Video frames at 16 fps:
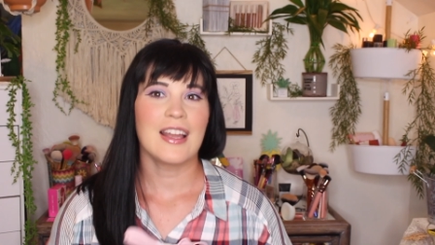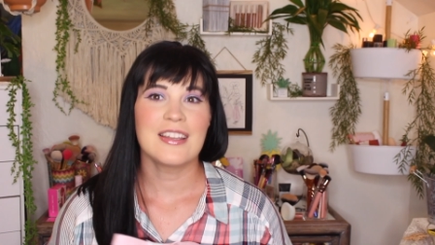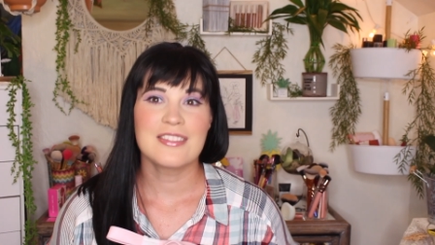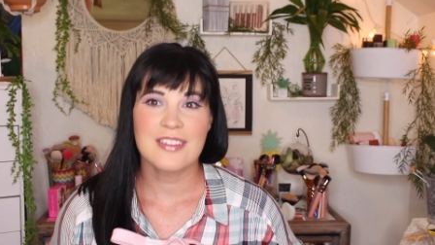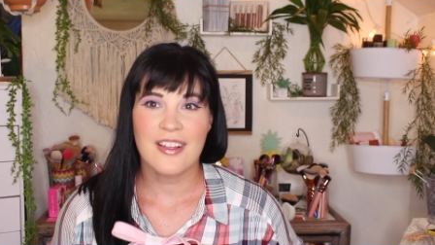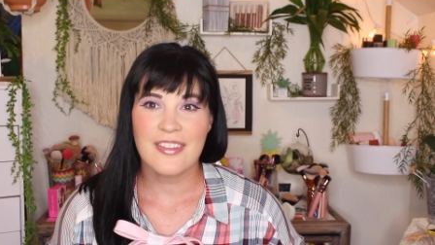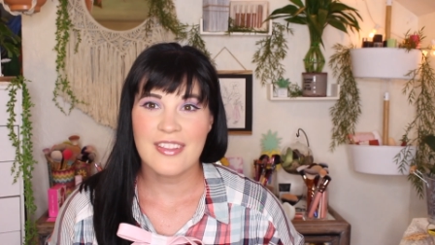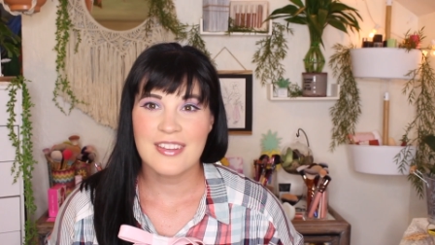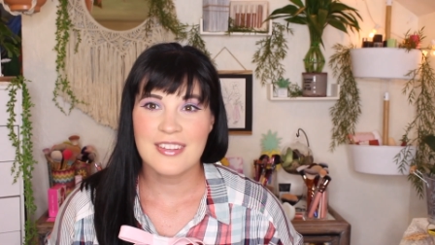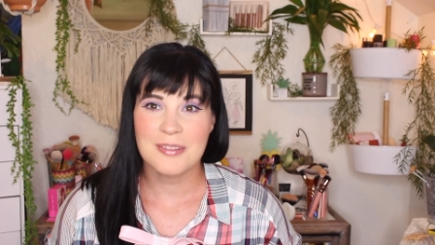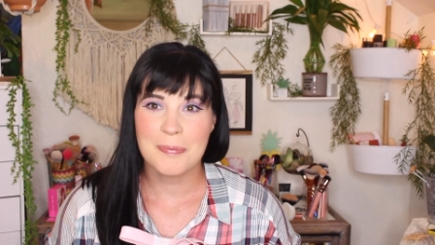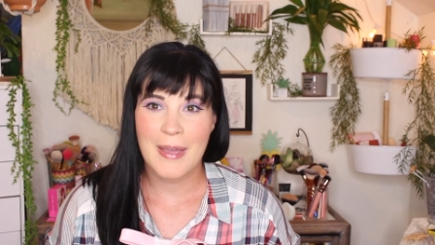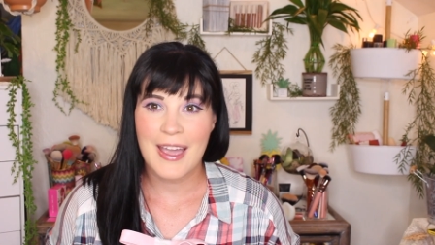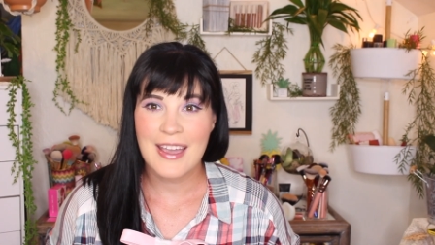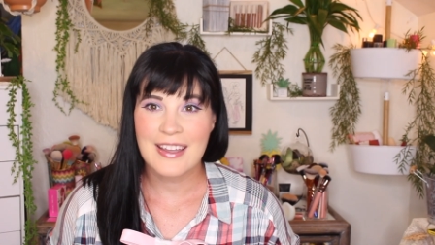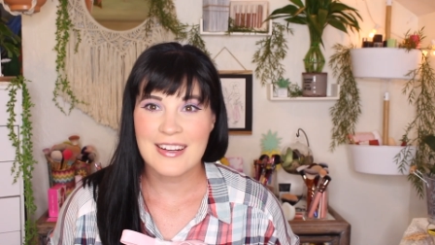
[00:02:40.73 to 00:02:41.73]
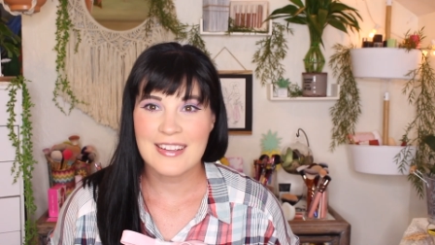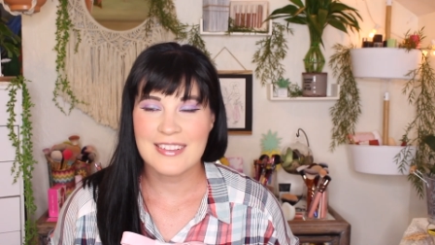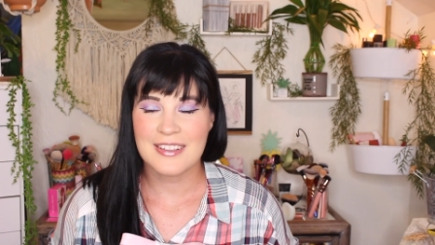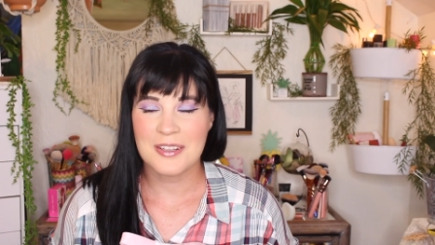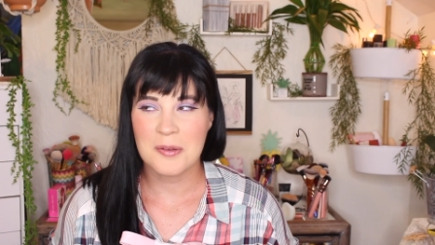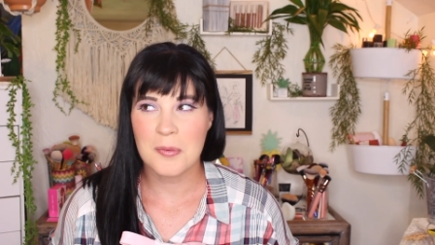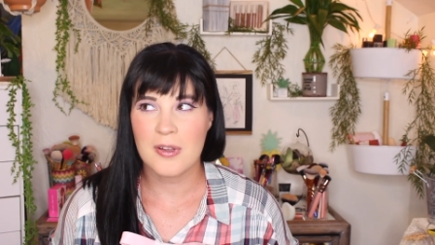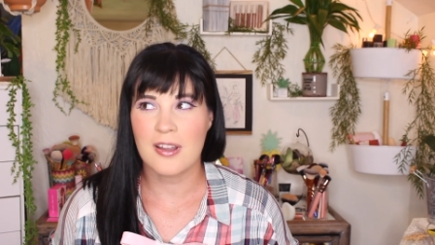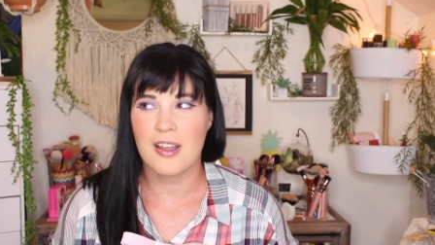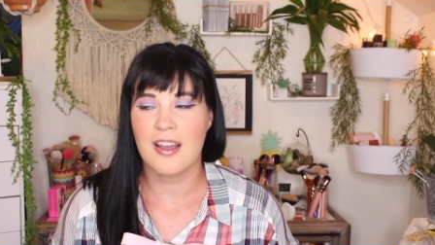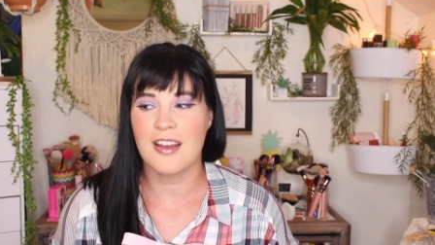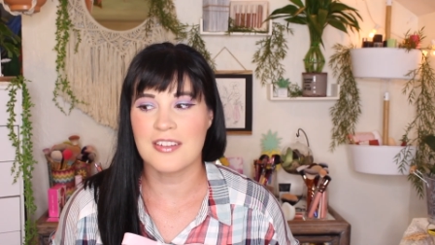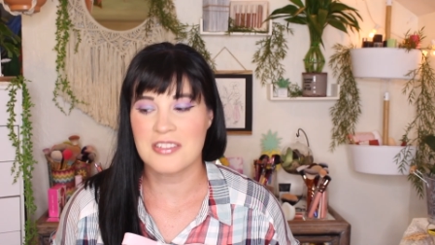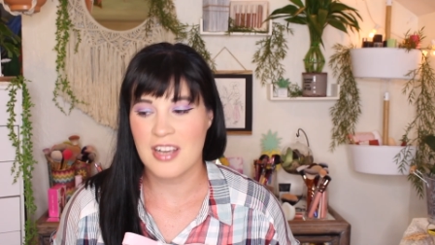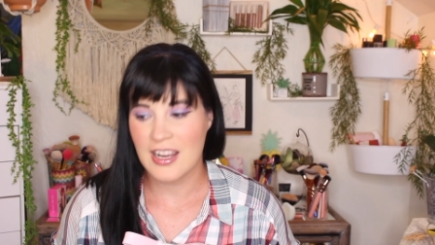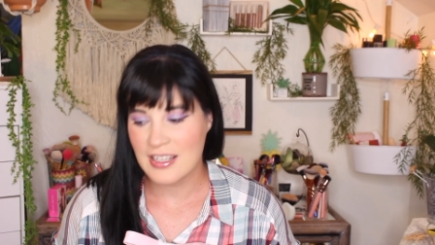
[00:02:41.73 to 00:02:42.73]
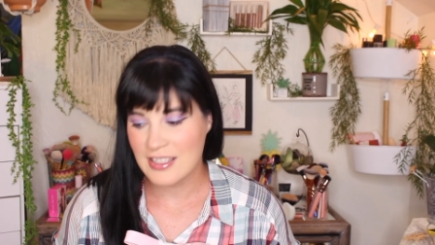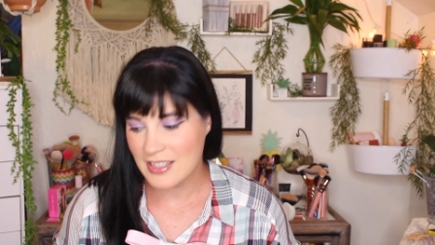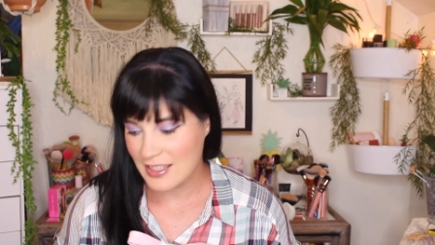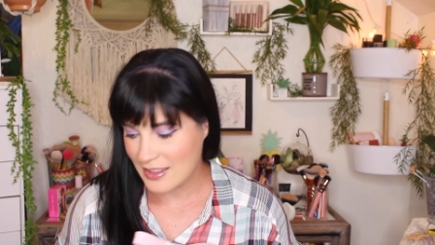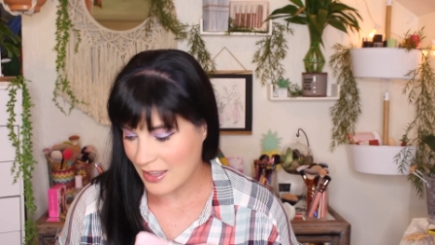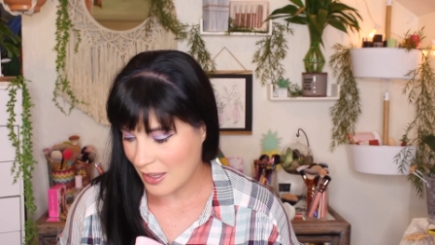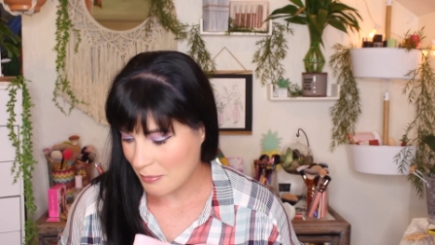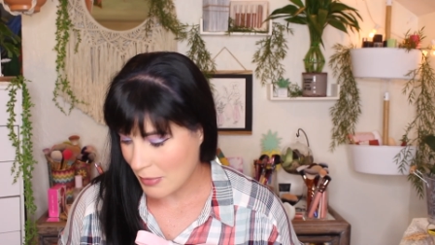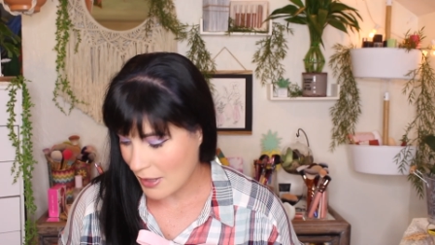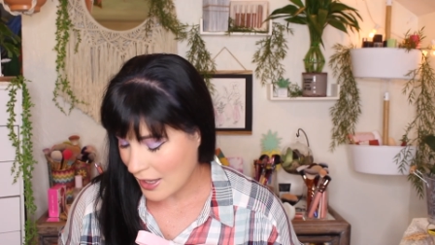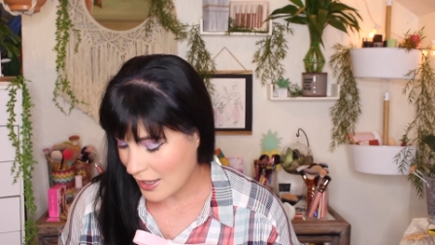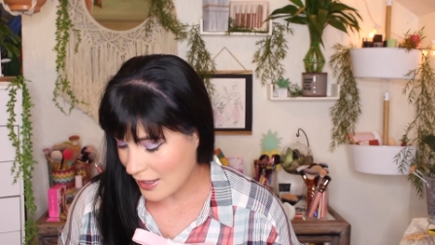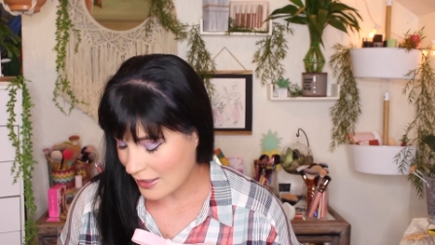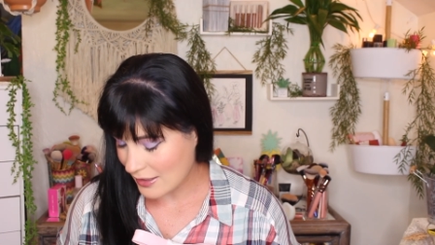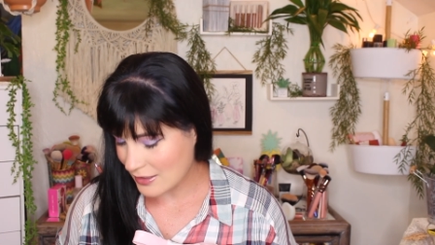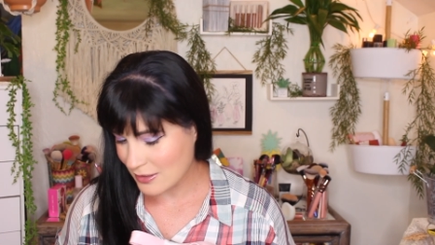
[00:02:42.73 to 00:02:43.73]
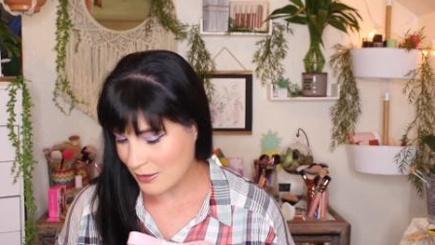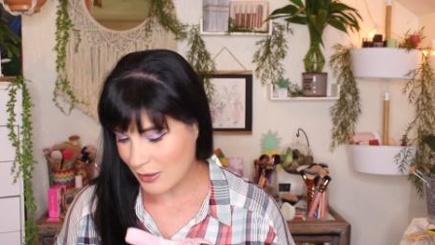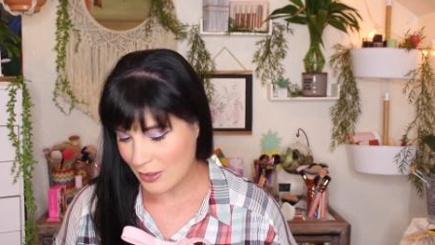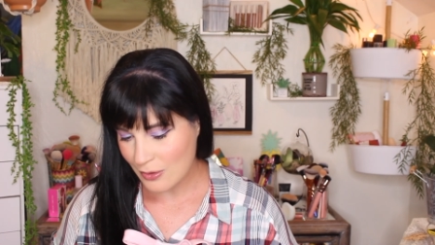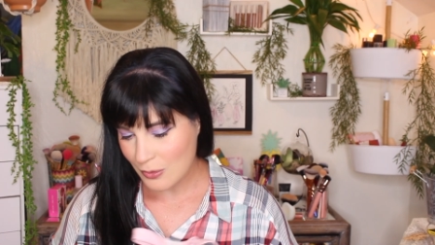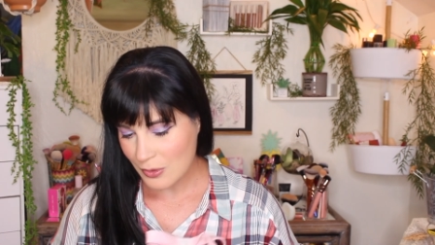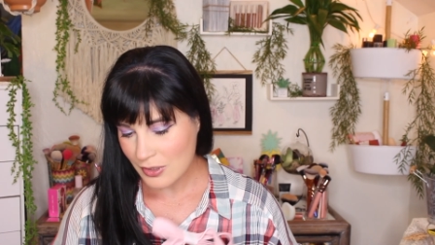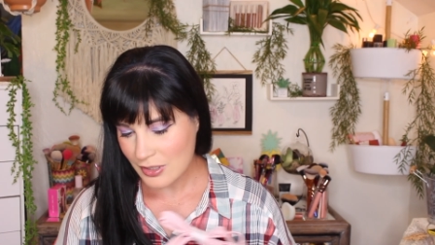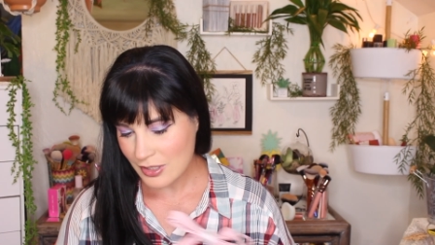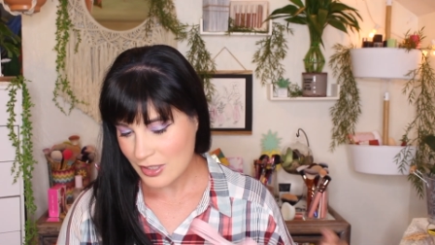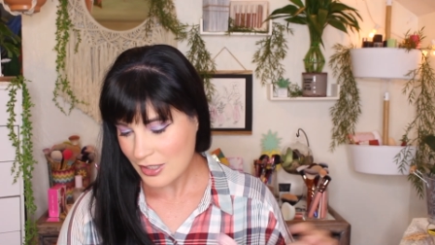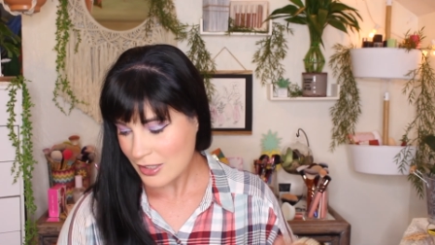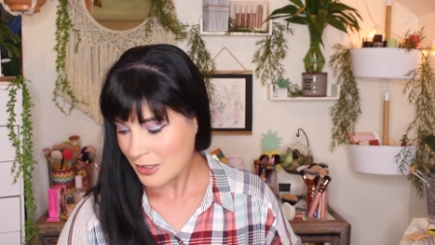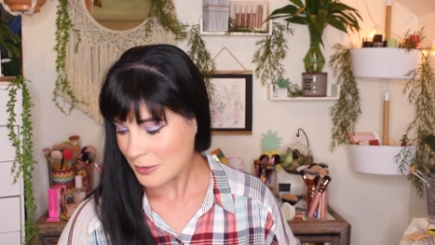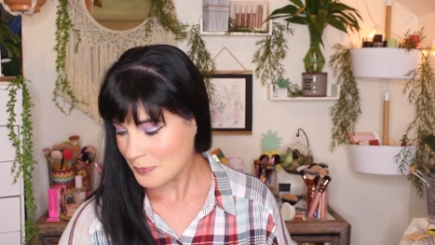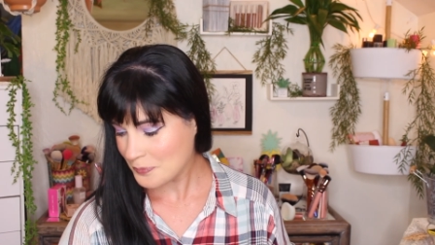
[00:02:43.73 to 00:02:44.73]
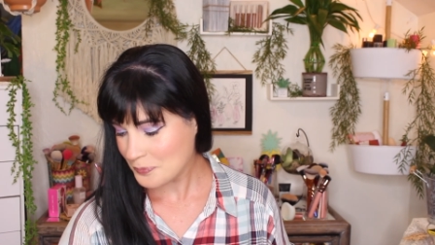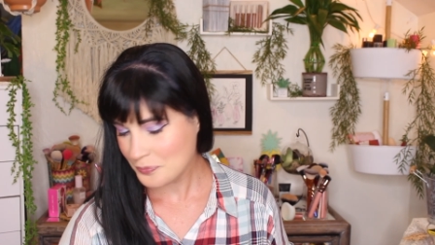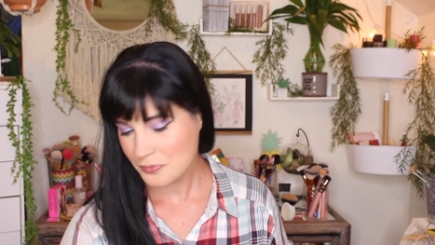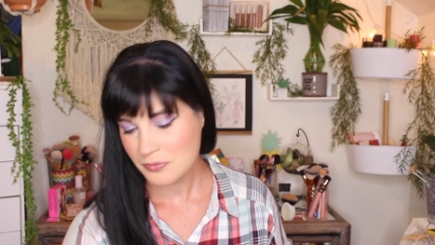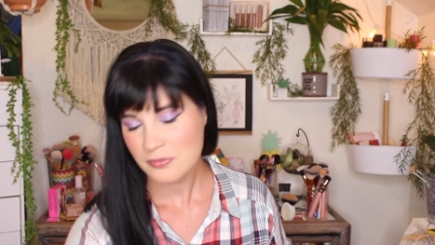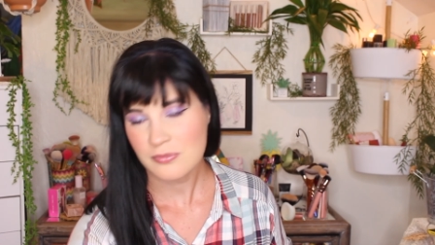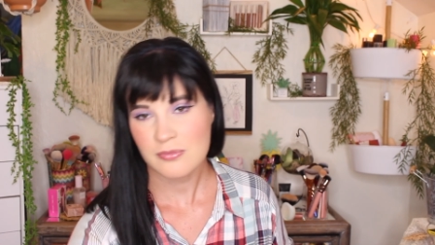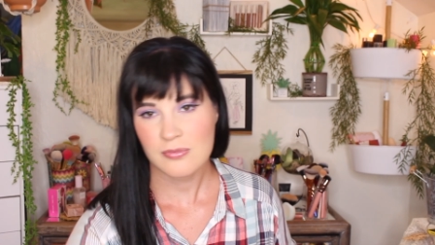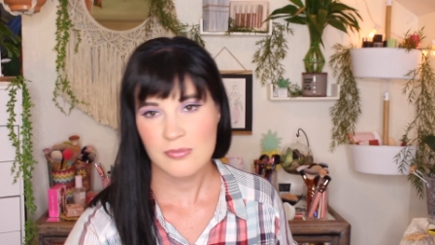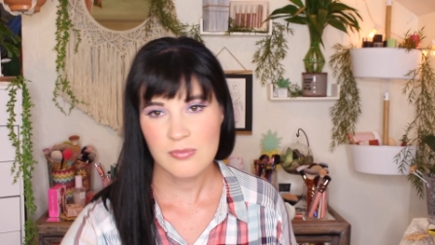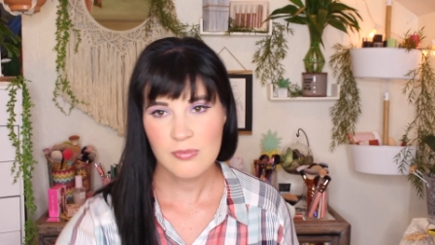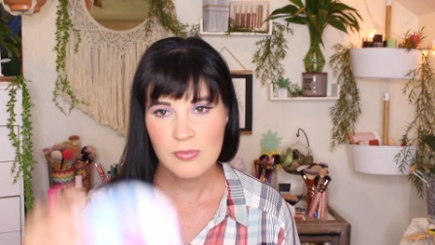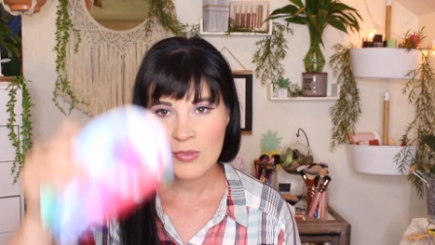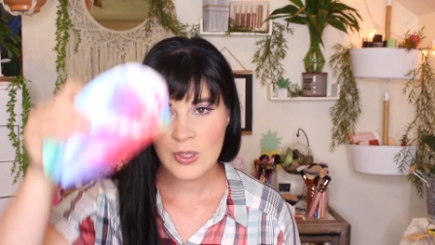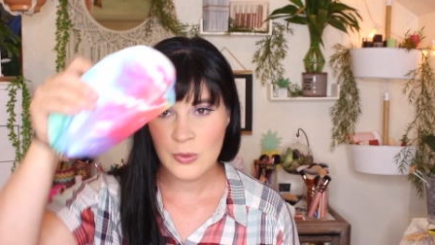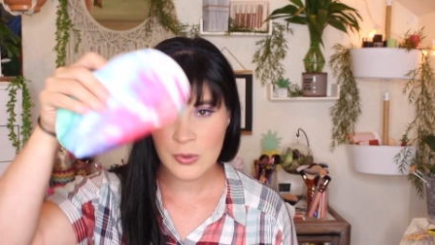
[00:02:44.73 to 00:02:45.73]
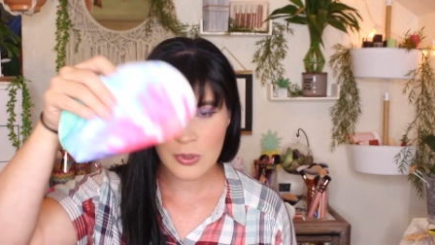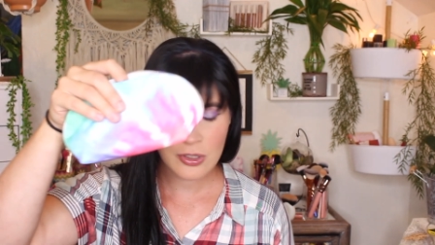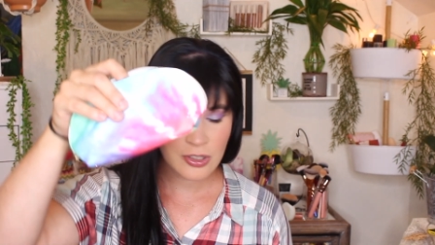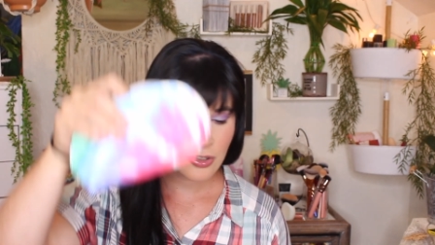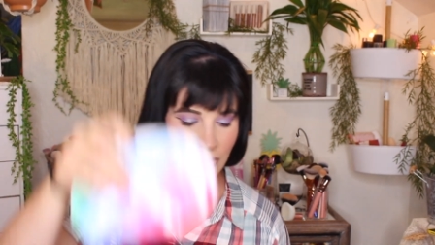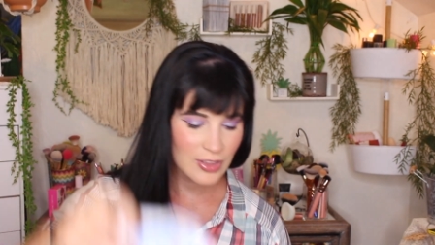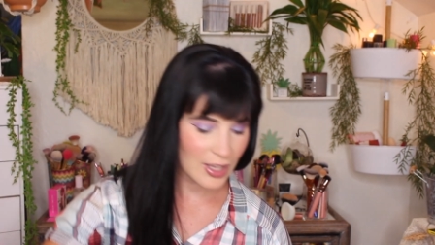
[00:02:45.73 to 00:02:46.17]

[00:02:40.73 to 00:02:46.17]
I saw this bag and I was like, oh my gosh, I need that bag. So I ordered, ordered